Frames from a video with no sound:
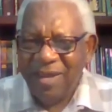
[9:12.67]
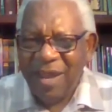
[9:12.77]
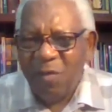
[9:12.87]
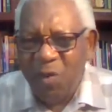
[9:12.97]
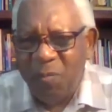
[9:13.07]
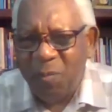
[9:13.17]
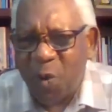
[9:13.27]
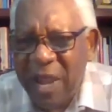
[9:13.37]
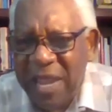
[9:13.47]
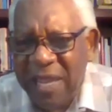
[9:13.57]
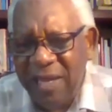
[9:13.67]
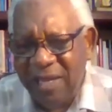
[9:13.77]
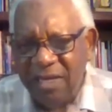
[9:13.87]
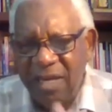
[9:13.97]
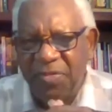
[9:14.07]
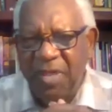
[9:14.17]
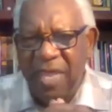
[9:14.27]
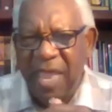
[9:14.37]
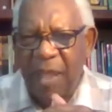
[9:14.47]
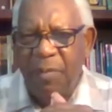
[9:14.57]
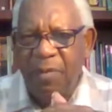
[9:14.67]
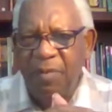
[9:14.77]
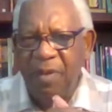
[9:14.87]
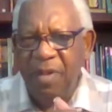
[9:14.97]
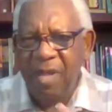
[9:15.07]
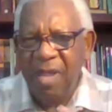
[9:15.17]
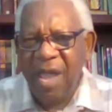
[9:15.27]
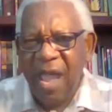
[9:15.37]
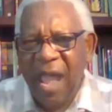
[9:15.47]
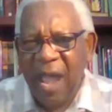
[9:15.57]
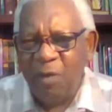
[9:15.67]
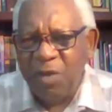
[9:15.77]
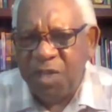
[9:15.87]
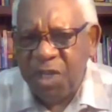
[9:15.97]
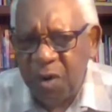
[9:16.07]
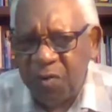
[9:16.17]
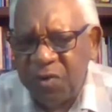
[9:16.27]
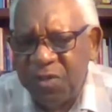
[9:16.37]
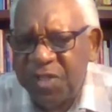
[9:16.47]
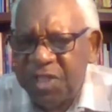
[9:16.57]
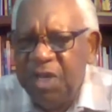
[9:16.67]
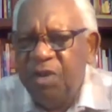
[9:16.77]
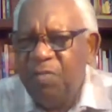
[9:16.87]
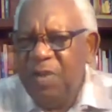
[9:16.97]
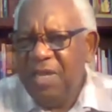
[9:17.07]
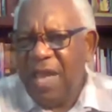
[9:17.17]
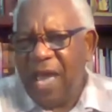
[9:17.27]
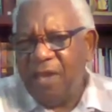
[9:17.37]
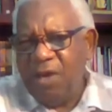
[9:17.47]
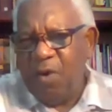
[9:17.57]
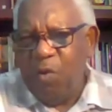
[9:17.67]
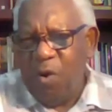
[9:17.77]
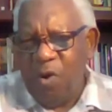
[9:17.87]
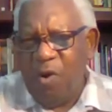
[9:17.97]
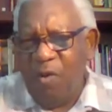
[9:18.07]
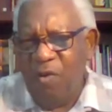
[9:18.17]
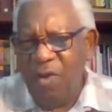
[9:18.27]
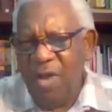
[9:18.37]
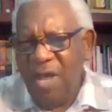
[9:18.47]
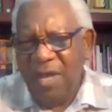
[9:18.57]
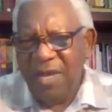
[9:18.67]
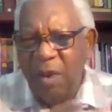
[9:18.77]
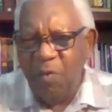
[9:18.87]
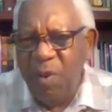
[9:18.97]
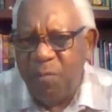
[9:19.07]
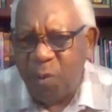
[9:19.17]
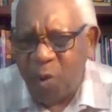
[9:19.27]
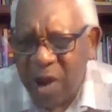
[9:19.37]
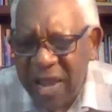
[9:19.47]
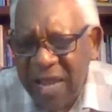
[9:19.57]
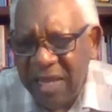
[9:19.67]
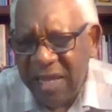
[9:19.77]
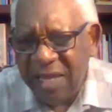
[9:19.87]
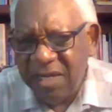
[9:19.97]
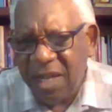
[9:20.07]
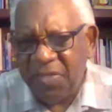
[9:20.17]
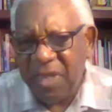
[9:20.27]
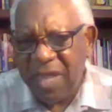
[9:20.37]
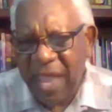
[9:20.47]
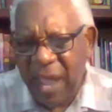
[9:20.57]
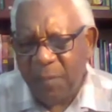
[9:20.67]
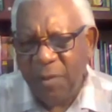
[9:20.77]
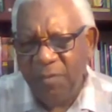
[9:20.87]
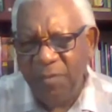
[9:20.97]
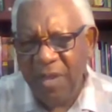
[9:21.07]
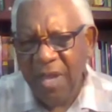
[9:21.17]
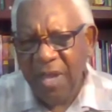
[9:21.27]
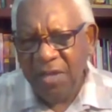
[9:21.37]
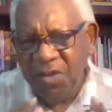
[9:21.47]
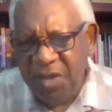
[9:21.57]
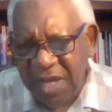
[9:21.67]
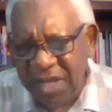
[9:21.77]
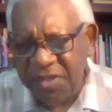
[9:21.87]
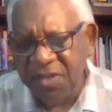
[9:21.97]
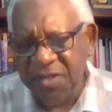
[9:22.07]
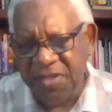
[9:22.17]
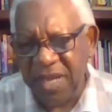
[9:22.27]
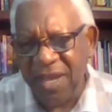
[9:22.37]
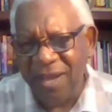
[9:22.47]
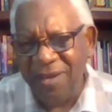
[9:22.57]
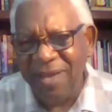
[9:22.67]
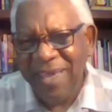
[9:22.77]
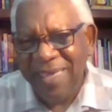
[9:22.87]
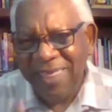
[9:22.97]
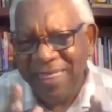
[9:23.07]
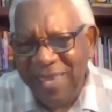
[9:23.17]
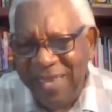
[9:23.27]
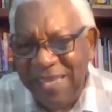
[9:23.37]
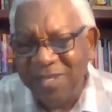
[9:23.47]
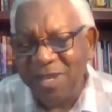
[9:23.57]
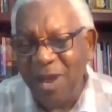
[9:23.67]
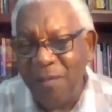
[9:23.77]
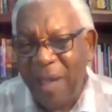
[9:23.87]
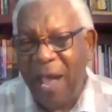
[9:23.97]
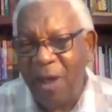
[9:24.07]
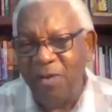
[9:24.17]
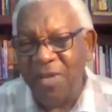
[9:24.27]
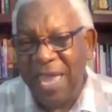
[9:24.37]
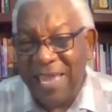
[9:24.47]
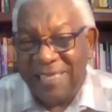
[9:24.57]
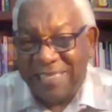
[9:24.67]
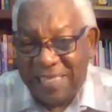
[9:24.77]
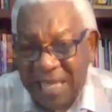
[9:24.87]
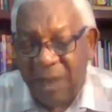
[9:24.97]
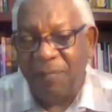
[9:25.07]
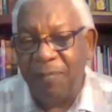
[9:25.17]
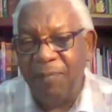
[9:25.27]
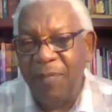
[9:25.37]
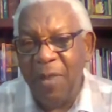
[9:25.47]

that we prayed and nothing happened, our children still being out in the world, that we prayed and nothing happened. Jesus said, These come out except